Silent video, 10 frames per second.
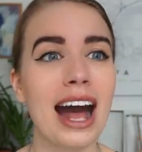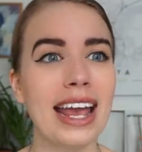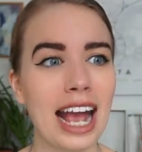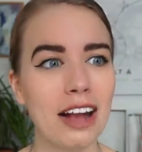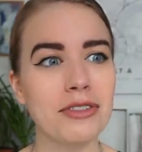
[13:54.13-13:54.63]

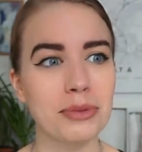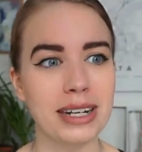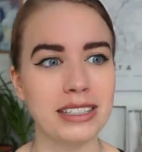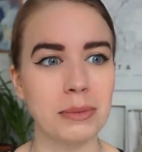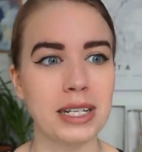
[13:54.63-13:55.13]
I have the
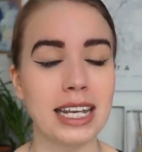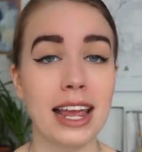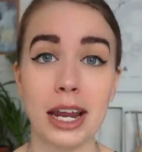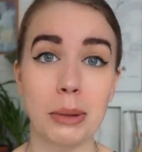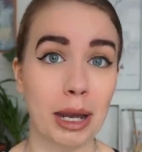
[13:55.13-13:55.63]
recipe
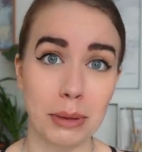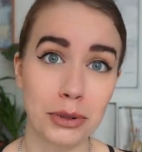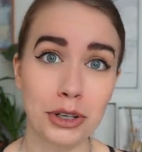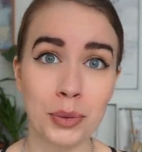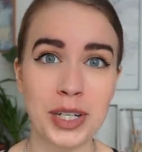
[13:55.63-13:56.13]
in my book,